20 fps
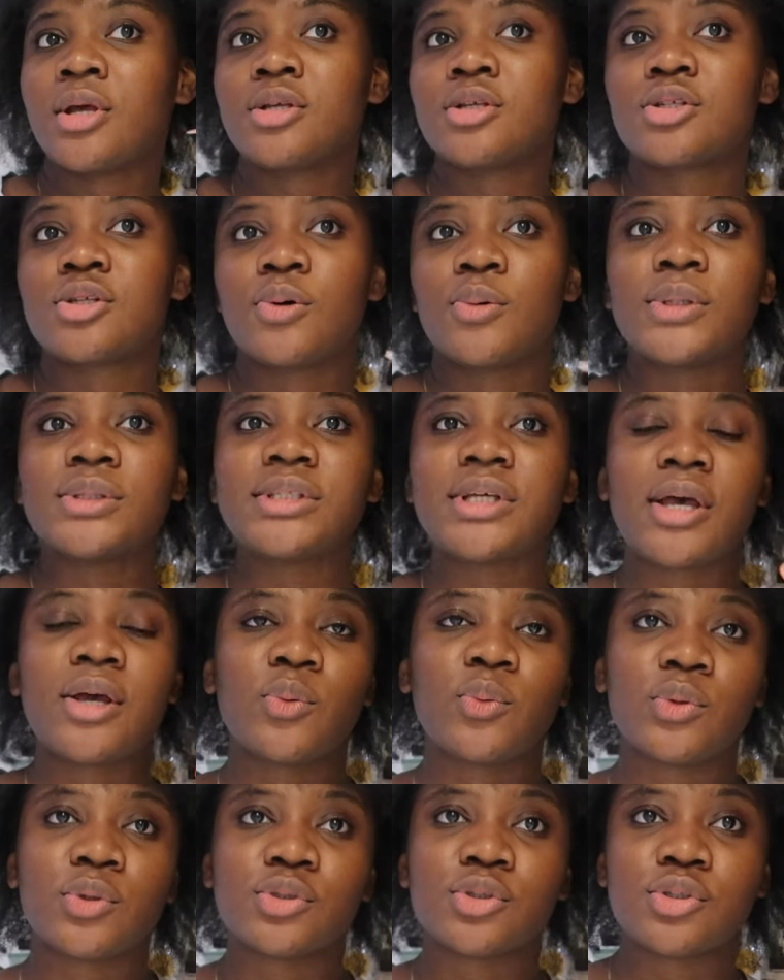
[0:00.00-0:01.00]
So what I
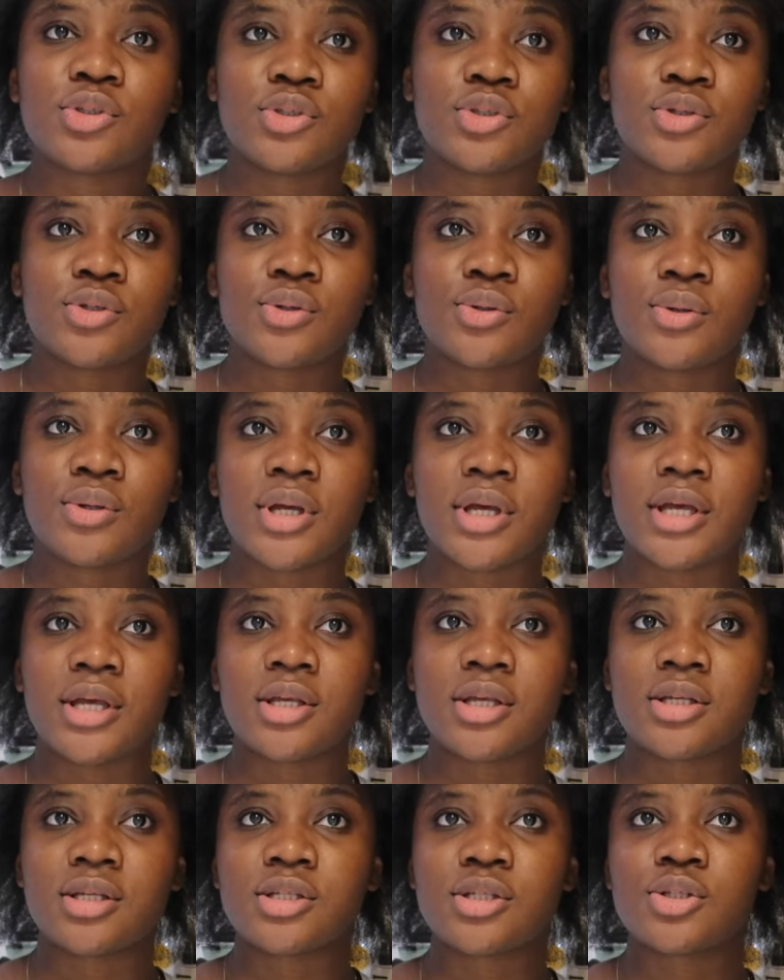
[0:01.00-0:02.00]
want to do
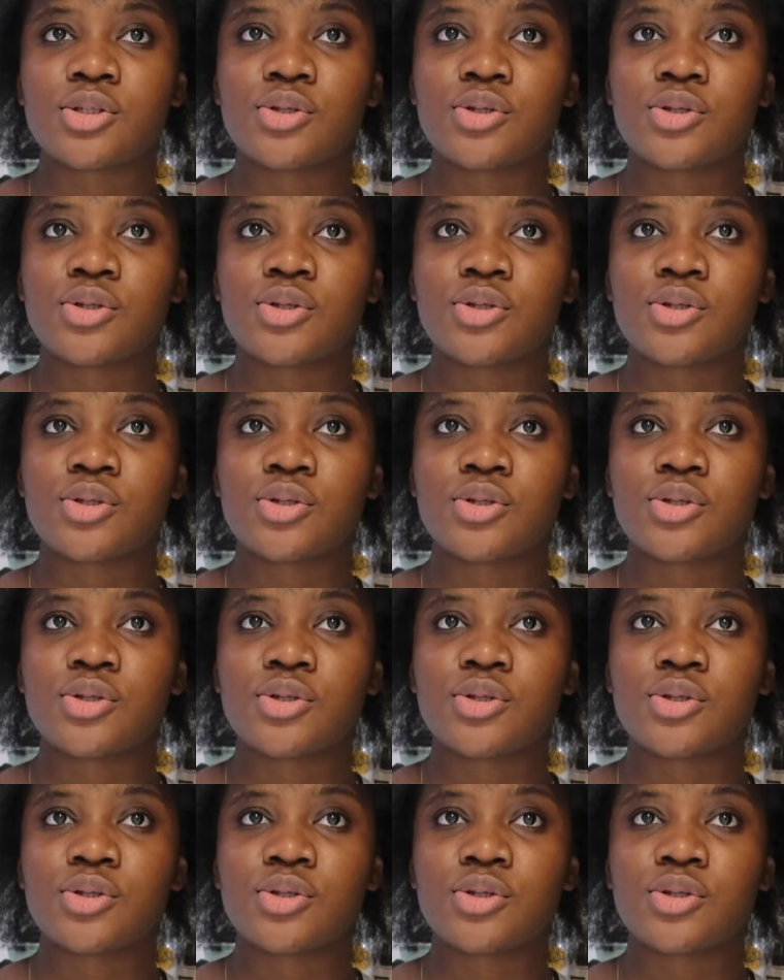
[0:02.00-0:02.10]
is